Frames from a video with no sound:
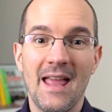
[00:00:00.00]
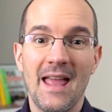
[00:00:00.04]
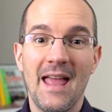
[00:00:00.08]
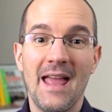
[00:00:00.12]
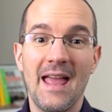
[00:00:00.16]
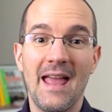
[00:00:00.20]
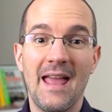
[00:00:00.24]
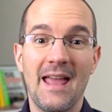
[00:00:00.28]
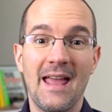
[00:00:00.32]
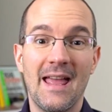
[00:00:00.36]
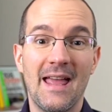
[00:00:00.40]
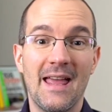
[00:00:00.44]

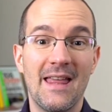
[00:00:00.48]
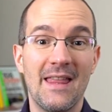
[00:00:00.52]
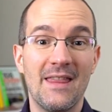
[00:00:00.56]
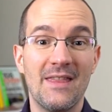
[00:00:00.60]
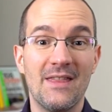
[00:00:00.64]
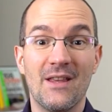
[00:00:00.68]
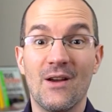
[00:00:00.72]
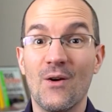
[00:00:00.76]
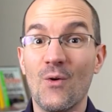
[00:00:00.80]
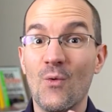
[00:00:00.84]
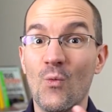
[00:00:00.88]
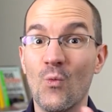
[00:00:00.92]

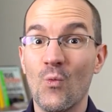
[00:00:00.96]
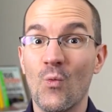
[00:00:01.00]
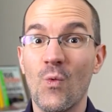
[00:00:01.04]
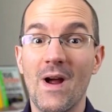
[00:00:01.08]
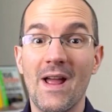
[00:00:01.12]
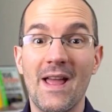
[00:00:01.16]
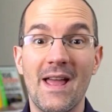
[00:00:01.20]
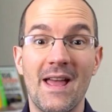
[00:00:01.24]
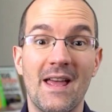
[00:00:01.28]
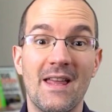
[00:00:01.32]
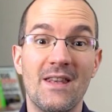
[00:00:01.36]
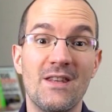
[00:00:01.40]
And
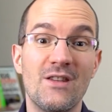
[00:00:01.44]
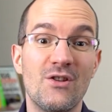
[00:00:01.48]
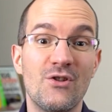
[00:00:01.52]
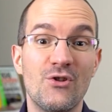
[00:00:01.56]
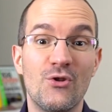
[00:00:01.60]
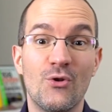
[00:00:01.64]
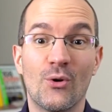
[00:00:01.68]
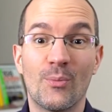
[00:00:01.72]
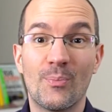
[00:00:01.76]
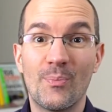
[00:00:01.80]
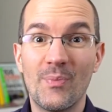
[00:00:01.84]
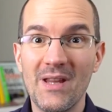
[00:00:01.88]
when
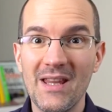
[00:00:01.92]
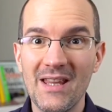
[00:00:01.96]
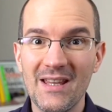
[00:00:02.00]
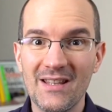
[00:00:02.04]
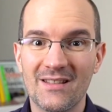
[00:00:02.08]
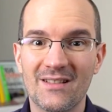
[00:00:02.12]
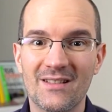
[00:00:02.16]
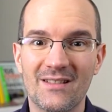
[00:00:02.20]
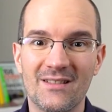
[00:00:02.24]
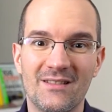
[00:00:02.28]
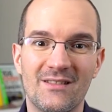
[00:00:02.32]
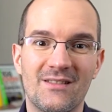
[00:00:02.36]
your
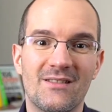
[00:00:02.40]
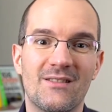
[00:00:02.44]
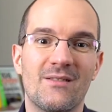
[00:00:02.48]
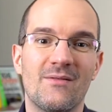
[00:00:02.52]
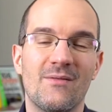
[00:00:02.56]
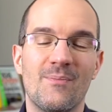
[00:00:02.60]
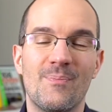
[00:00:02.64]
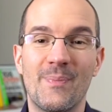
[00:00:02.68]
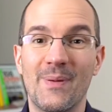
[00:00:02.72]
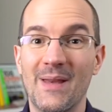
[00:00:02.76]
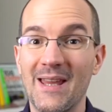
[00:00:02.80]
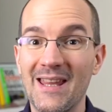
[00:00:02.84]
paid
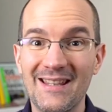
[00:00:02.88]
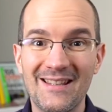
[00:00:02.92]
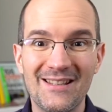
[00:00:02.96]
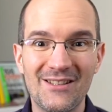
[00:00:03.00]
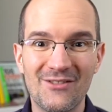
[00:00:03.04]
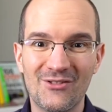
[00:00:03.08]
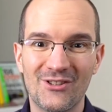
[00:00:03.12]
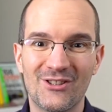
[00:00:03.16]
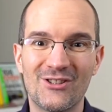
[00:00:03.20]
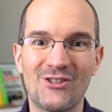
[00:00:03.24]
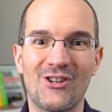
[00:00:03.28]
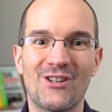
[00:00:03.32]

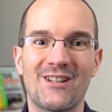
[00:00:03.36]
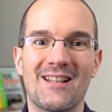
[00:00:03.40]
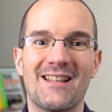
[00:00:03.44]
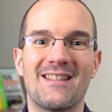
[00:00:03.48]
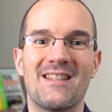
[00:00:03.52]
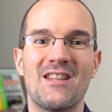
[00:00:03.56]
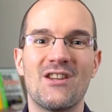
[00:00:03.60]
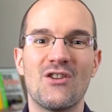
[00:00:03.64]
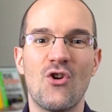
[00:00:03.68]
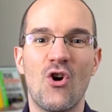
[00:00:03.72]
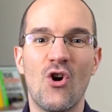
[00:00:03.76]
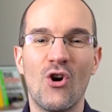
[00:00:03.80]

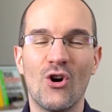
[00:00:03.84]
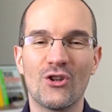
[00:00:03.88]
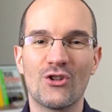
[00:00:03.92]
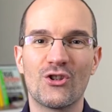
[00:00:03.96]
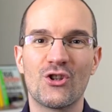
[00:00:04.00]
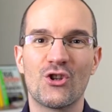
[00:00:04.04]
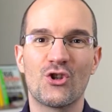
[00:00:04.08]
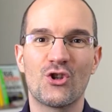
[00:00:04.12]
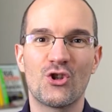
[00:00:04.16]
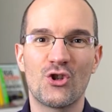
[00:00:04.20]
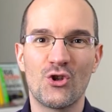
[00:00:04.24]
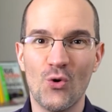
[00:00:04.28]
retargeting ads
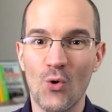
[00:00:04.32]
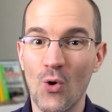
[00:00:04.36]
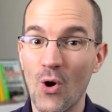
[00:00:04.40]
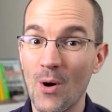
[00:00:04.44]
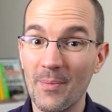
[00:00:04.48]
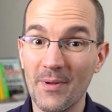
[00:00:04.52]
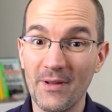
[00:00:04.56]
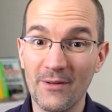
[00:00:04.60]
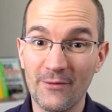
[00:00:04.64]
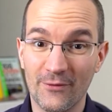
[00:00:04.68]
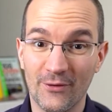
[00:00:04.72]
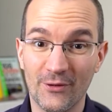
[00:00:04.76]
show
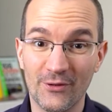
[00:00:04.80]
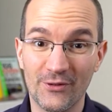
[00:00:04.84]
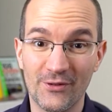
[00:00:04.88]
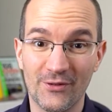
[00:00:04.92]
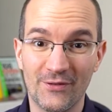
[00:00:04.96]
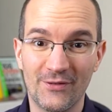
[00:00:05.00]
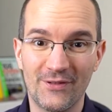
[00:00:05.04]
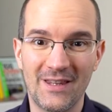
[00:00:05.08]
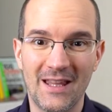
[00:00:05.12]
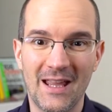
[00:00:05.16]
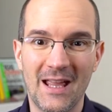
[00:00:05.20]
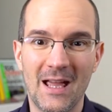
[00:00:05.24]
up in front
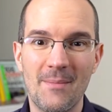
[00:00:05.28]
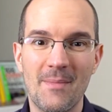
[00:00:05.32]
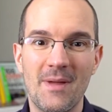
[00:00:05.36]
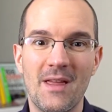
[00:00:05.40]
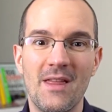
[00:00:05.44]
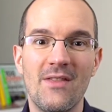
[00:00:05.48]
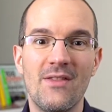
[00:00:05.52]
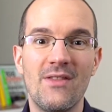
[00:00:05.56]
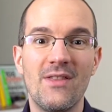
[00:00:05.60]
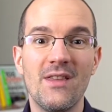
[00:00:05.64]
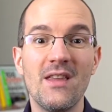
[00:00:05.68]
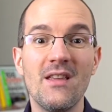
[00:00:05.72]
of them,
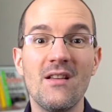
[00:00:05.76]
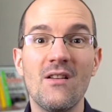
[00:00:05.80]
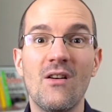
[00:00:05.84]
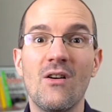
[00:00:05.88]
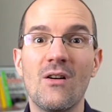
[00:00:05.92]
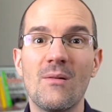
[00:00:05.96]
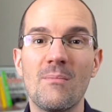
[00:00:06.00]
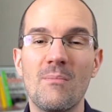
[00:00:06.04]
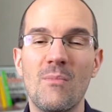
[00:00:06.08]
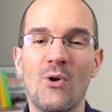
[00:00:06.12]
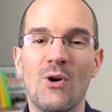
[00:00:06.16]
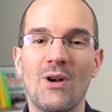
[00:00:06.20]
they
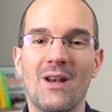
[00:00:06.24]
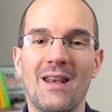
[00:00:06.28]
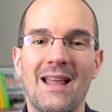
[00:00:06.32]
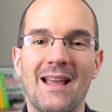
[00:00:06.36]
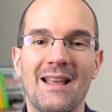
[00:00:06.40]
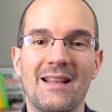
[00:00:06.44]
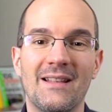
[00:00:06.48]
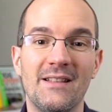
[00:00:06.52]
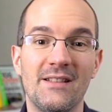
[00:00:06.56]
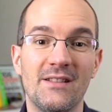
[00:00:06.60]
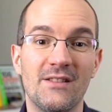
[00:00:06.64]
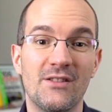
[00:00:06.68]
are more
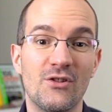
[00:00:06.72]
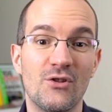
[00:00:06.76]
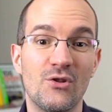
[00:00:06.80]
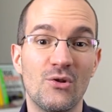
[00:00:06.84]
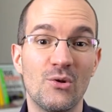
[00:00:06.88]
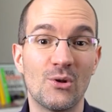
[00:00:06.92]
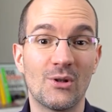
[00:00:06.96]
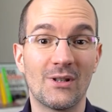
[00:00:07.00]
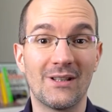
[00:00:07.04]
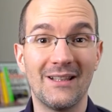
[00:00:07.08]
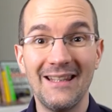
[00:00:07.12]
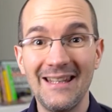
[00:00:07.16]
likely to
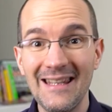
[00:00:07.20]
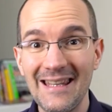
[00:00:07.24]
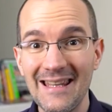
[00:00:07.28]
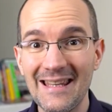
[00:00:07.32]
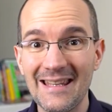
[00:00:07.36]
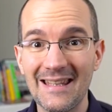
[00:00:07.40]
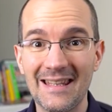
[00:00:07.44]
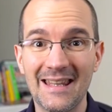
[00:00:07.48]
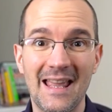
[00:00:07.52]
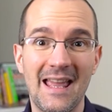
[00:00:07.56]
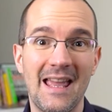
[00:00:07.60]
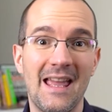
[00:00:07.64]

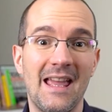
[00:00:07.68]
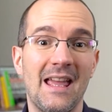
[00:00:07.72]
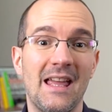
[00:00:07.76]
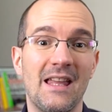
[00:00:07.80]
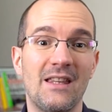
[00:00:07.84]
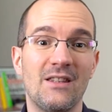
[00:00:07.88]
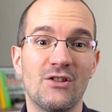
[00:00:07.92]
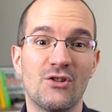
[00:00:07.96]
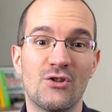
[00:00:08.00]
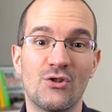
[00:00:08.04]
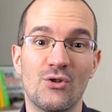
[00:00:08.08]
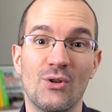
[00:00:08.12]
click
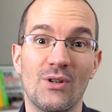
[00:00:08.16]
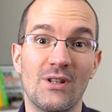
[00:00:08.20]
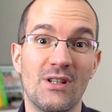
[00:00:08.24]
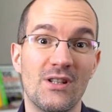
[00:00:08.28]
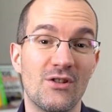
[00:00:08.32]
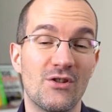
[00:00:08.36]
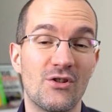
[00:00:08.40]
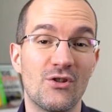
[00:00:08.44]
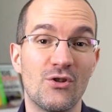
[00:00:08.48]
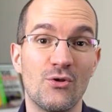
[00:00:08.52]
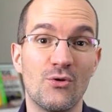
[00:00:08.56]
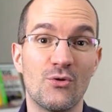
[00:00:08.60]
and turn
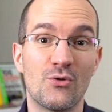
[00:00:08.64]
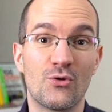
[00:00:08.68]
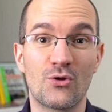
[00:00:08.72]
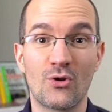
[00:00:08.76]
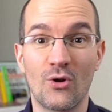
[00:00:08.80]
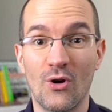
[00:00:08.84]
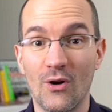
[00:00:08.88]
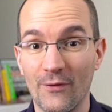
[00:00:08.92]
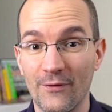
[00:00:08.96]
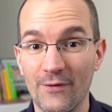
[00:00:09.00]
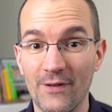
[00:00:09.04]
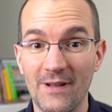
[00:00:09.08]
into
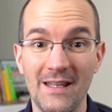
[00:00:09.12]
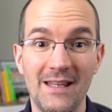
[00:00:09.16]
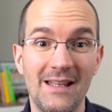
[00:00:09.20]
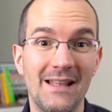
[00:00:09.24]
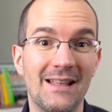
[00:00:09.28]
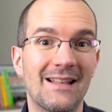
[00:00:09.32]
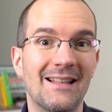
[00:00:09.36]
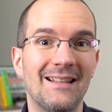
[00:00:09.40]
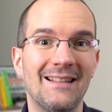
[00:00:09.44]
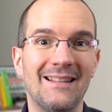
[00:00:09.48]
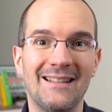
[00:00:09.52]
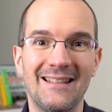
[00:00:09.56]

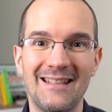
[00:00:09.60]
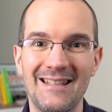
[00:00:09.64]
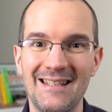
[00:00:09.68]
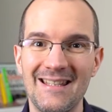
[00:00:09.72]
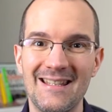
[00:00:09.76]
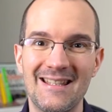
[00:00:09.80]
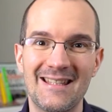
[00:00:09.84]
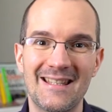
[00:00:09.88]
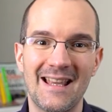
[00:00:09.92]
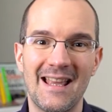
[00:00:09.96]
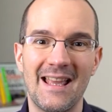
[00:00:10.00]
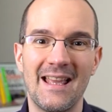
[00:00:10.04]
traffic,
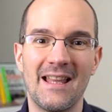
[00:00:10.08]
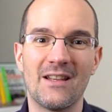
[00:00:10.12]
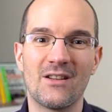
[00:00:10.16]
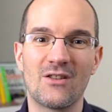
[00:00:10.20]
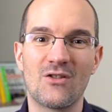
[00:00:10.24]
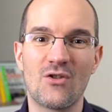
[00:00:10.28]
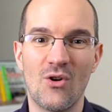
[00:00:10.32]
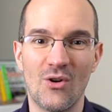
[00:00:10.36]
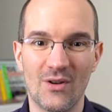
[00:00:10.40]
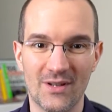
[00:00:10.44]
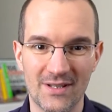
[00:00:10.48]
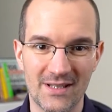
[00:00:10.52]
leads, and
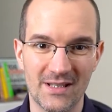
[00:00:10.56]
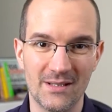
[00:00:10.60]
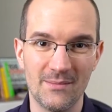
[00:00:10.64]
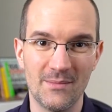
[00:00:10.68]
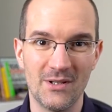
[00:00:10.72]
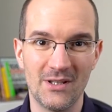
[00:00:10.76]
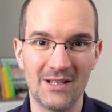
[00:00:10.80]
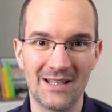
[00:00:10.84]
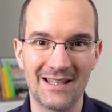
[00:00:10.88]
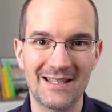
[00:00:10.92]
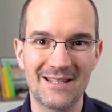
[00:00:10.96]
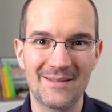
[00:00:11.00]

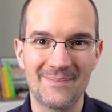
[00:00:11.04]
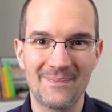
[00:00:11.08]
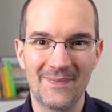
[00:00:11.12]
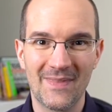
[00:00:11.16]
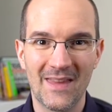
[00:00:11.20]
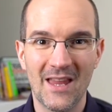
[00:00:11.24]
customers.